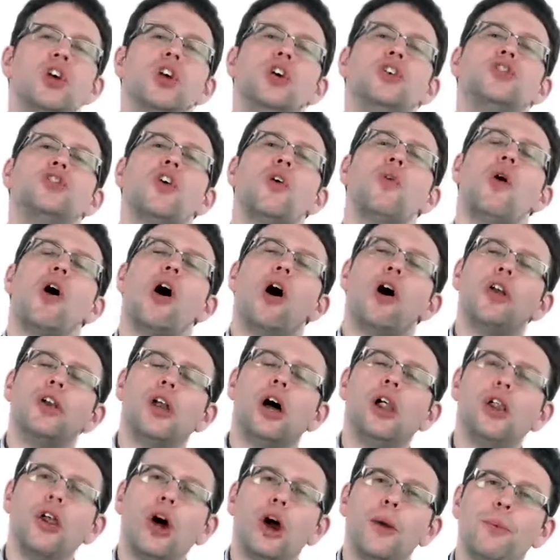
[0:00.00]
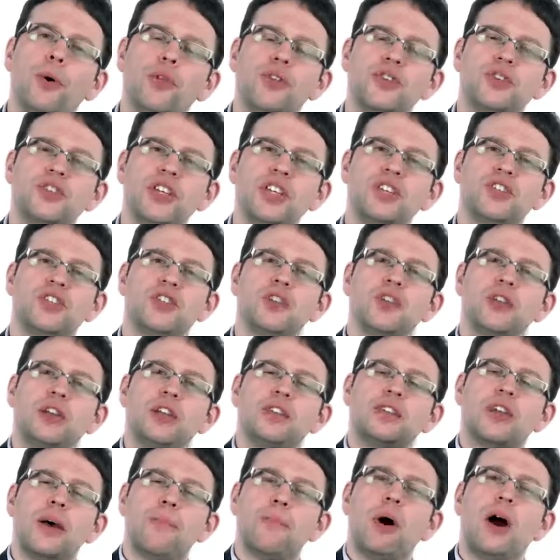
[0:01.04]
So our null hypothesis
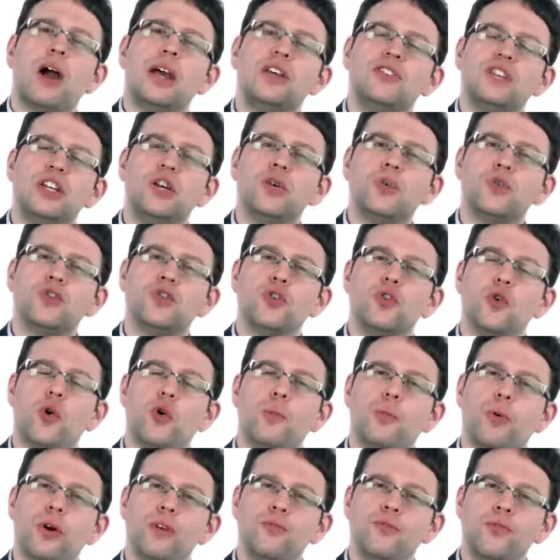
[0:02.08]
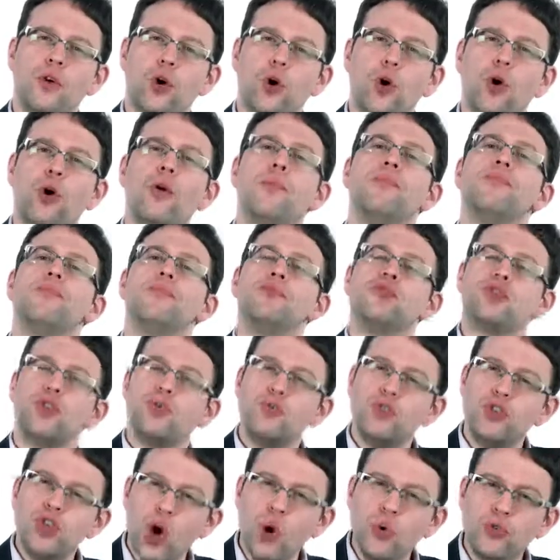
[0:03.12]
is that pi is equal to 0.4, so
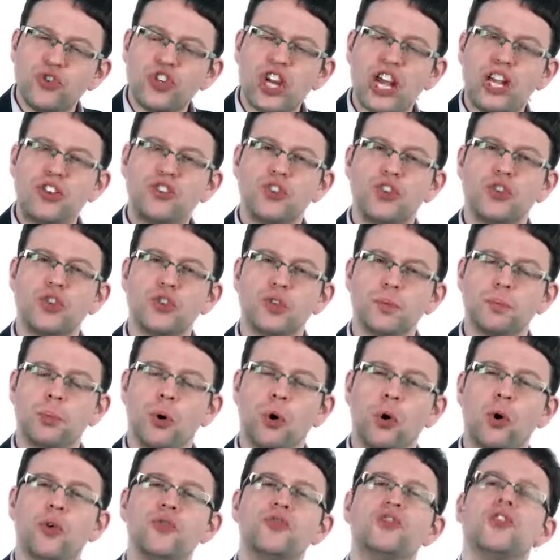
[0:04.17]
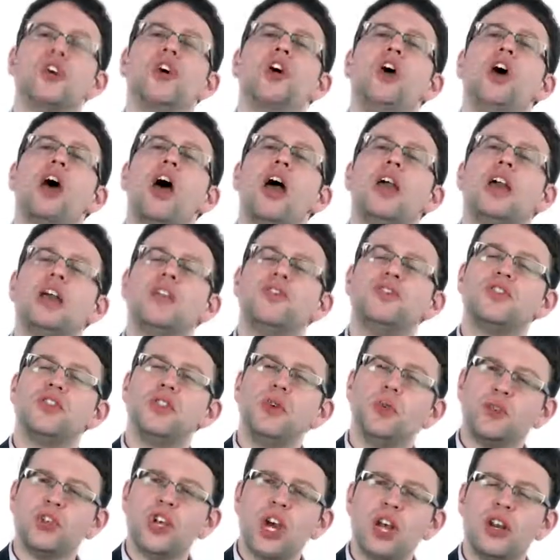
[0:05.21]
no change in support, against the
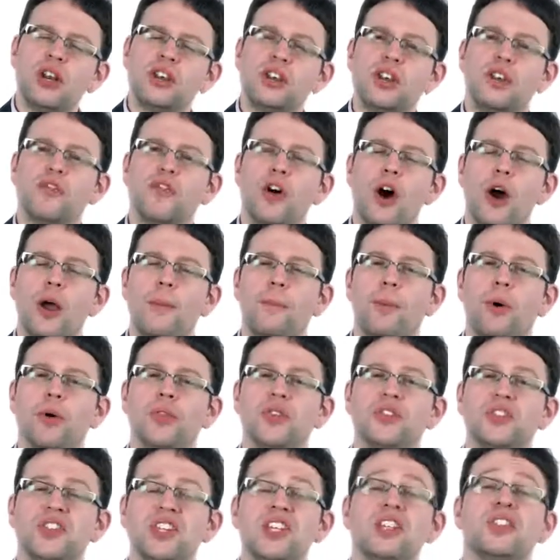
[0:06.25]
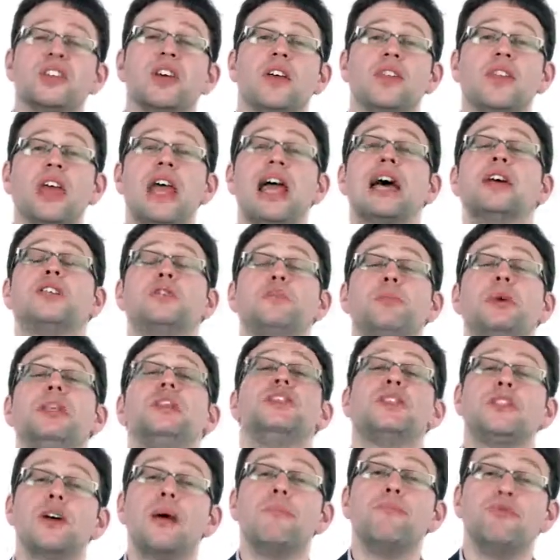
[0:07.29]
alternative hypothesis that there has been
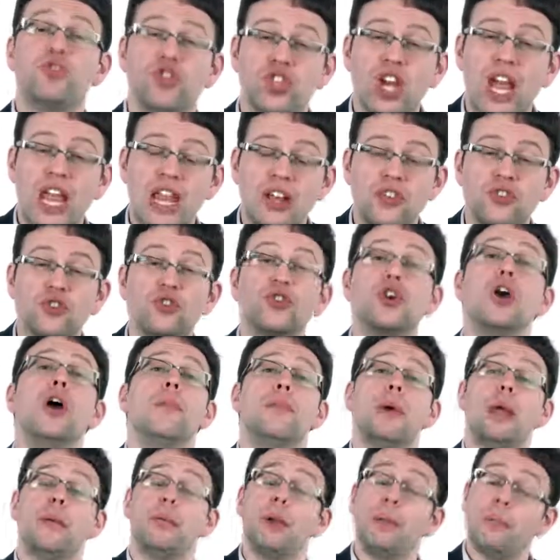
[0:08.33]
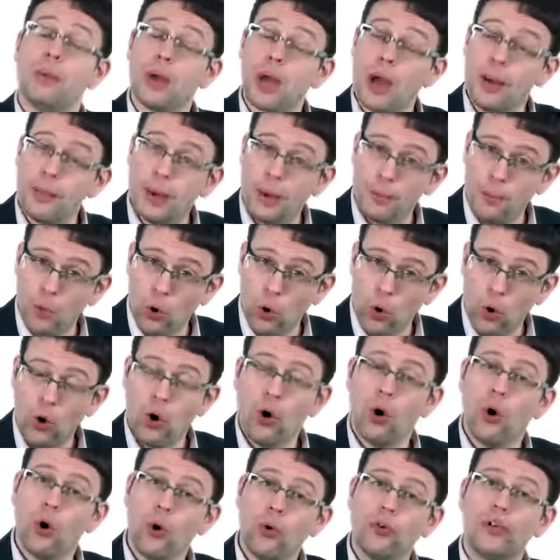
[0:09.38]
some change, maybe becoming more
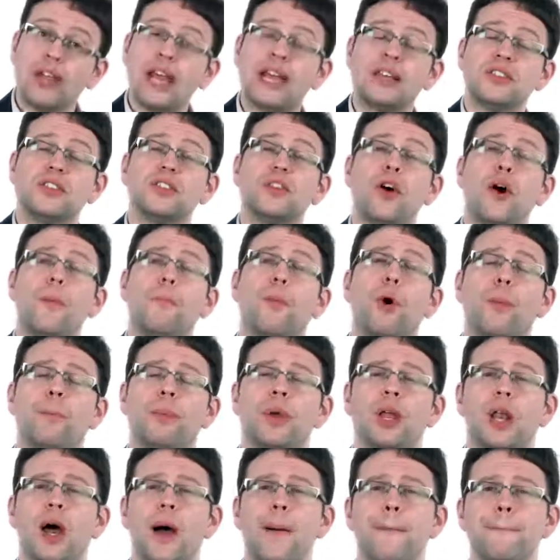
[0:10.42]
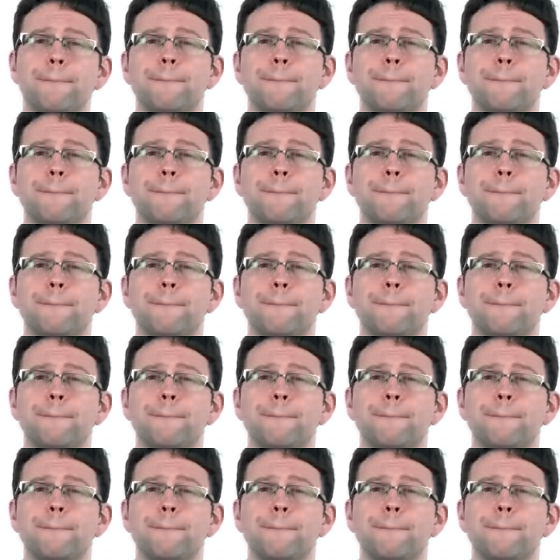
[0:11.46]
or less popular.